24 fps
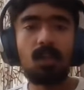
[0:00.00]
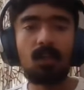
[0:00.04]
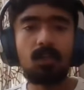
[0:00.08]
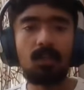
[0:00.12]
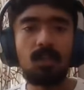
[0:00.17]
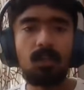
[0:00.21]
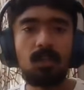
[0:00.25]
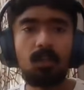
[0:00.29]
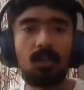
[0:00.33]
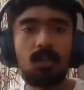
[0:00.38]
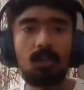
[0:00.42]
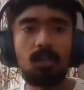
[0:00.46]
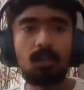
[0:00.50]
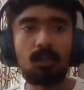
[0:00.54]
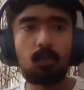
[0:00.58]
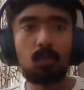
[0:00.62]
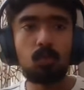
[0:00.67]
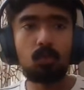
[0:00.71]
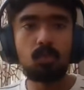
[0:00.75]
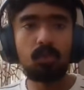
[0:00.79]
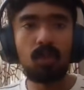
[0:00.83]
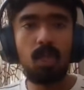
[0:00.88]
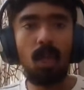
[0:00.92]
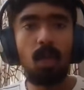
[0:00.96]
to
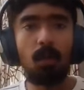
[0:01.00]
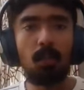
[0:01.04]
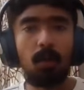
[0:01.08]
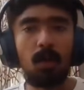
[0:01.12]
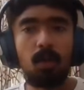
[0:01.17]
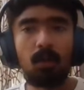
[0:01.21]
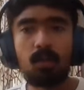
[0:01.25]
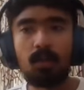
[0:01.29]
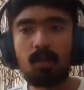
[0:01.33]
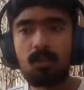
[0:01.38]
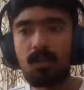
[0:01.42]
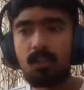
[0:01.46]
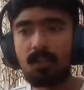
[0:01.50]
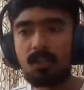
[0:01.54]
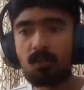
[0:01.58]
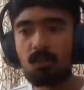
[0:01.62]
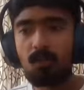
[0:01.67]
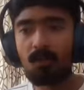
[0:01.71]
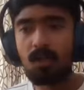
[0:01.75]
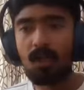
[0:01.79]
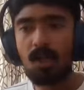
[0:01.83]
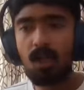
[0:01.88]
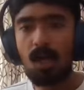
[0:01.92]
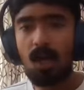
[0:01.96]
say about this
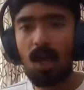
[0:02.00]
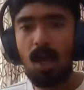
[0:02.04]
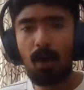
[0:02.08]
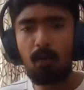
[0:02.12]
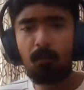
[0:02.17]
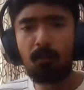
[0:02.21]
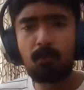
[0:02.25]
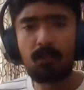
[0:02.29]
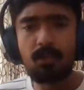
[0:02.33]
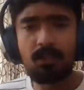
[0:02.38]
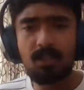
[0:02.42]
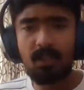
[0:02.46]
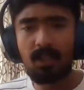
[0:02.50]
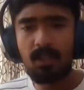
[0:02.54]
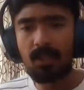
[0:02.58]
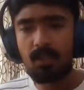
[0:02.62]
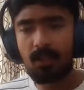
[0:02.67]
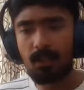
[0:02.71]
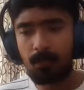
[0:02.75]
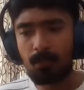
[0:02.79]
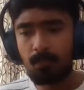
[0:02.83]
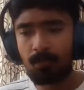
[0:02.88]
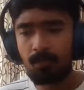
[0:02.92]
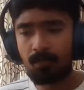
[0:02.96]
week, I would say
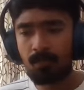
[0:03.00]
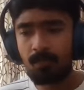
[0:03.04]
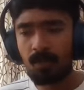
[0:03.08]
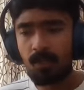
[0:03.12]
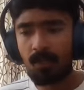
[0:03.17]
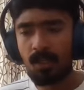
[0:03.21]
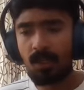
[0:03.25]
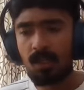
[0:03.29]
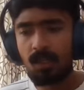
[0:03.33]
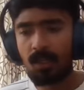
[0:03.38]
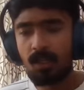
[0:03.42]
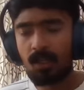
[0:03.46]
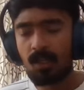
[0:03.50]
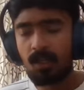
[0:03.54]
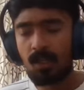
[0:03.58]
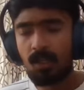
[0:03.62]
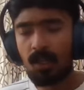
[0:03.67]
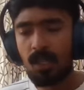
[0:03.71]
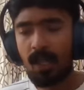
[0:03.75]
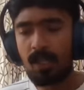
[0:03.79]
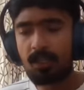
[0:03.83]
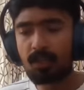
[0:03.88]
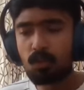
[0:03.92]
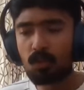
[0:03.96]
that
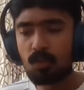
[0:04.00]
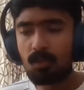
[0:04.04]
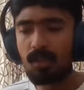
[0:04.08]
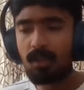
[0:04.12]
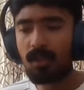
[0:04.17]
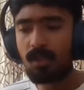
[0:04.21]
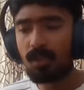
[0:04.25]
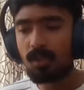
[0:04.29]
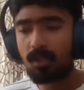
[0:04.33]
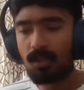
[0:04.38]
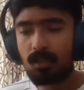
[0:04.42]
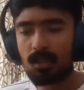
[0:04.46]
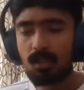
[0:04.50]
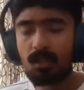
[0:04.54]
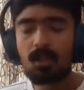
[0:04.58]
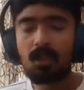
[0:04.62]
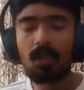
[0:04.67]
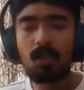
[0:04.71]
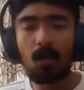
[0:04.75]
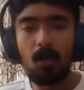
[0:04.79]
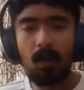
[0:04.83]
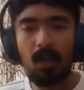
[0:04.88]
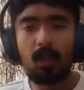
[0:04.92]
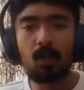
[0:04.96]
actually,
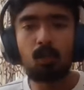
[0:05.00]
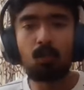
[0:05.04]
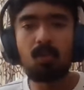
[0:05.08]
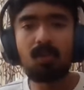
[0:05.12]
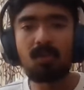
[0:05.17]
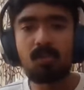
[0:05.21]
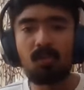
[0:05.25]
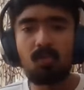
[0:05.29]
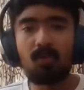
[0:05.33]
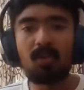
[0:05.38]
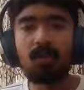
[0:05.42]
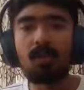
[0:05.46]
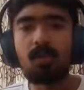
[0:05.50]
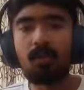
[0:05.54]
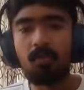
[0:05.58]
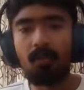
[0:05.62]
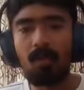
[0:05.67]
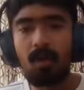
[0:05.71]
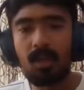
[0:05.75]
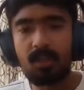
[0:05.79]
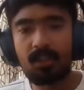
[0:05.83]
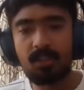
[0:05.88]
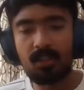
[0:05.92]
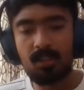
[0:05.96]
it was when
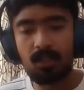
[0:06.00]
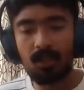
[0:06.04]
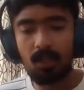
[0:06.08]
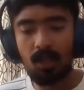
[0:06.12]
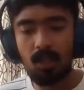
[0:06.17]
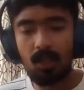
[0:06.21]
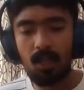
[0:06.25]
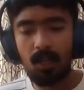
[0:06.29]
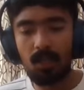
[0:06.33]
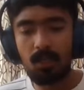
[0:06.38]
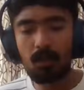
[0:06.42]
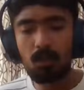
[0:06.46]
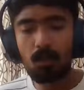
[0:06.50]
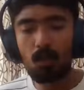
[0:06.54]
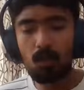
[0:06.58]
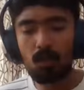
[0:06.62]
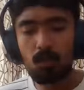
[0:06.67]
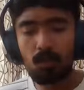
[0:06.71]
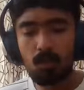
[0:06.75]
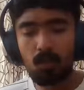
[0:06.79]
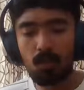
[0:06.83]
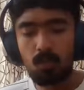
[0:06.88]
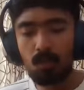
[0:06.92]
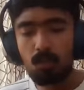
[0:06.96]
revising I
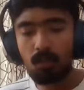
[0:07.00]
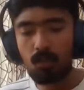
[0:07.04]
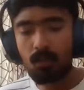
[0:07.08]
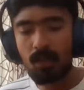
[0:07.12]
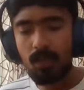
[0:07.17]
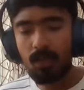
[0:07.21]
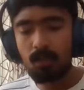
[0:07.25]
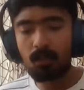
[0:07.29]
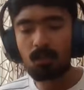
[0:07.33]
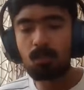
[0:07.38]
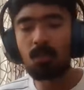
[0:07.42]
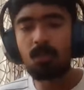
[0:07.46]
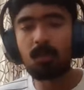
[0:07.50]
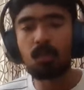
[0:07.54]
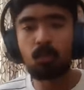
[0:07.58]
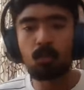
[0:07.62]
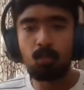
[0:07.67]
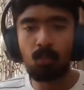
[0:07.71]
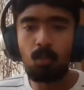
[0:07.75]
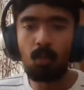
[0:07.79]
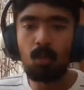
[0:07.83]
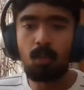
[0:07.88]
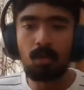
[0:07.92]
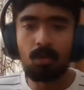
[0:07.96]
got to get much
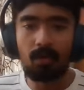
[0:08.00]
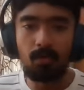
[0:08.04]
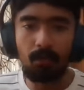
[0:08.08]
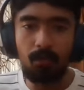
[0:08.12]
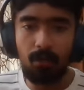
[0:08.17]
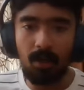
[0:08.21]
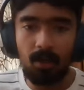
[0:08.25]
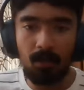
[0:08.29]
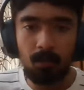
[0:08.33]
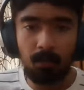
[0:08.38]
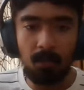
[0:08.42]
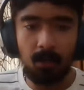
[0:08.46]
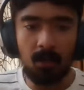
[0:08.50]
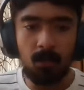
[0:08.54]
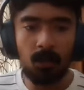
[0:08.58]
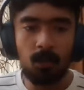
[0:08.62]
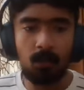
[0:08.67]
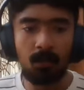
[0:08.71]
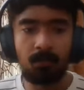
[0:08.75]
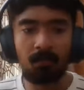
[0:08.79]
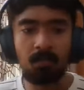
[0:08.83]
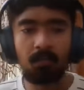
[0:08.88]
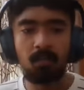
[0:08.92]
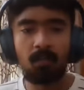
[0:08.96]
more refinement
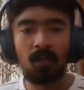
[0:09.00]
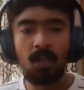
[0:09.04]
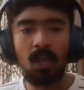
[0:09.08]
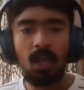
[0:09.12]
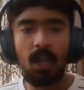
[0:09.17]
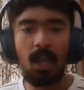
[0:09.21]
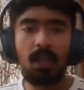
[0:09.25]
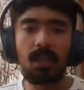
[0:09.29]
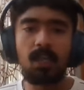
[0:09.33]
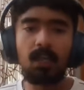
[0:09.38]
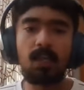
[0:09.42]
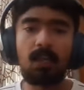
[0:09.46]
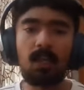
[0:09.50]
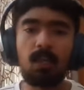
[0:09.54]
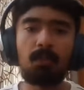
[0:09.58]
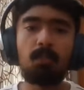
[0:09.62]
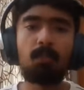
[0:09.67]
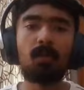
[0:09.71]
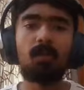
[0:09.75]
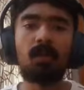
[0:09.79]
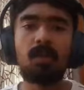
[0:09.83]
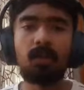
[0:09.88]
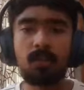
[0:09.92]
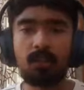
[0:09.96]
and a
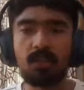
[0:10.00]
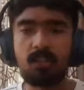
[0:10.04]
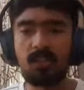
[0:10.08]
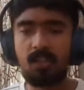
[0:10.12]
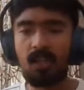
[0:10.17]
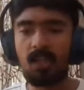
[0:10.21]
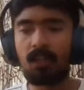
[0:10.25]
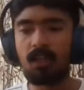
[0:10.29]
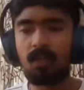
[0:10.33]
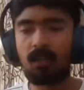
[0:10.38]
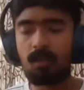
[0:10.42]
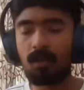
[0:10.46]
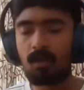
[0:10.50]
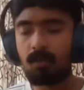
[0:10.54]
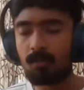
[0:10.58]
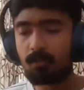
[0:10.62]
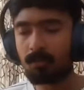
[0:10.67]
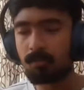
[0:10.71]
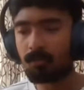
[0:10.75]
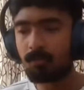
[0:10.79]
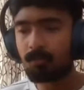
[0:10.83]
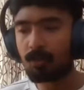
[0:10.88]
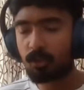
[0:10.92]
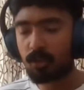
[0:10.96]
deeper understanding
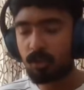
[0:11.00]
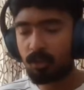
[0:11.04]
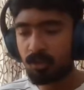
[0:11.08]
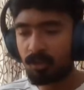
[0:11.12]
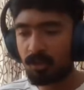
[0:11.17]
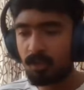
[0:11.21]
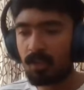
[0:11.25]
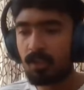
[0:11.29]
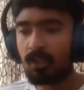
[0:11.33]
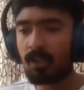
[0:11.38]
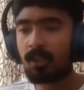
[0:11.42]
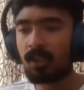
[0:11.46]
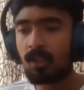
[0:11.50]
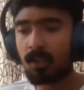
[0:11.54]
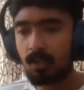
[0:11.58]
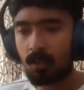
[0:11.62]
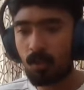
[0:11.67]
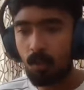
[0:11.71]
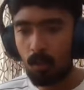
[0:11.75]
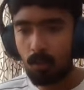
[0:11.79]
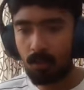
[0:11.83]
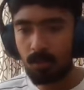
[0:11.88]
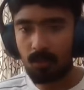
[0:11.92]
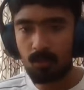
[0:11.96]
of machine learning
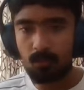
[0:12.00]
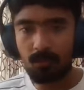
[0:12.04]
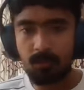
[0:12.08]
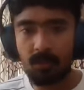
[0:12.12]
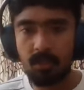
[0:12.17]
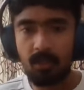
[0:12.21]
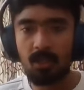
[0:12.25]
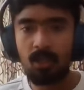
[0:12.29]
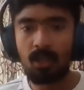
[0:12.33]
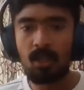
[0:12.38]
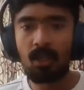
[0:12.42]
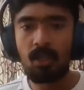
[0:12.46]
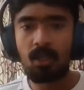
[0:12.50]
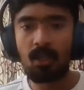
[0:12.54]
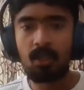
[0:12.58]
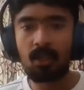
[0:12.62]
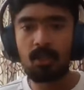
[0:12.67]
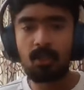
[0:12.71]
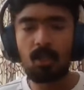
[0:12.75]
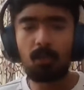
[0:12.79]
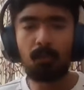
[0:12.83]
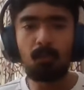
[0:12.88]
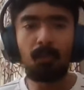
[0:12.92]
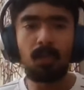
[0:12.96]
algorithms.
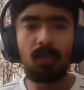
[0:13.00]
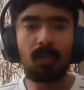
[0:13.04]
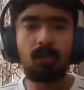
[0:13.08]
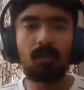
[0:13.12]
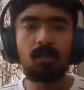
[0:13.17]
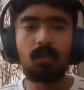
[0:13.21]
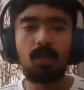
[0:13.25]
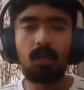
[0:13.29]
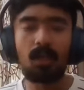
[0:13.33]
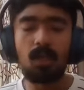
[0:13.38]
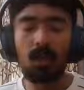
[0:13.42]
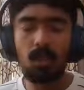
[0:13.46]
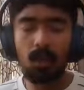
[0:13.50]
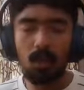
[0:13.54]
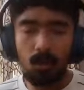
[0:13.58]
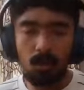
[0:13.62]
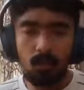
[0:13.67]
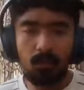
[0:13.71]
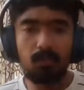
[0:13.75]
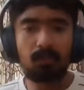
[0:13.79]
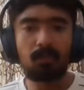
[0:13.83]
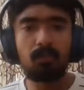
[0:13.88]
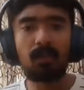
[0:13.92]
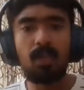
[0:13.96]
There were a lot
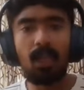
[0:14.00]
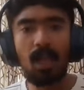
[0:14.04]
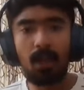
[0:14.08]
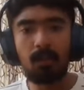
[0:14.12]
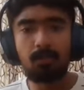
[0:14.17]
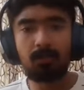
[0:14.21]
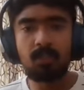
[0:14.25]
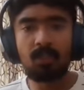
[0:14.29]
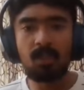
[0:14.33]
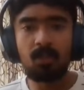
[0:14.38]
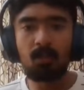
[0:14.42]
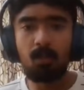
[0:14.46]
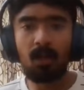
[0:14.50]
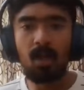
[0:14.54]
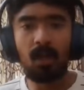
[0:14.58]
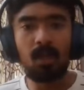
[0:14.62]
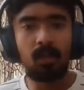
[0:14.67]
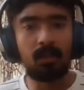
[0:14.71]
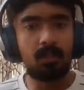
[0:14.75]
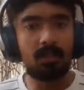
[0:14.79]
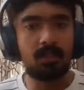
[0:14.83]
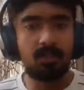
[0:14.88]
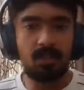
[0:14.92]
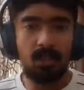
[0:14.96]
of gaps in my
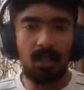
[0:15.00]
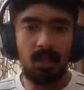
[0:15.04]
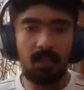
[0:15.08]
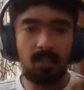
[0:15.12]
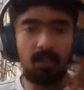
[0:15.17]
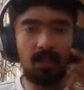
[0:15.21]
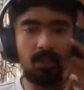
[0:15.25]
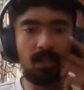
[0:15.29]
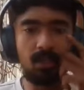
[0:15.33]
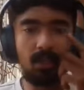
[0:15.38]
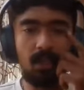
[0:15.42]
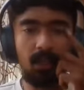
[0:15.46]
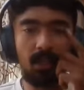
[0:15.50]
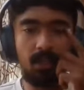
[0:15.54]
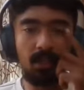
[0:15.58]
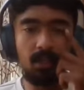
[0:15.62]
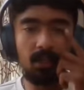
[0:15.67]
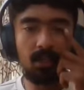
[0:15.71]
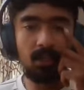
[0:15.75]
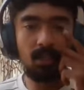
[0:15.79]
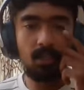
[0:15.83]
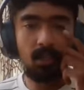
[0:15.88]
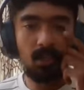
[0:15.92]
understanding, and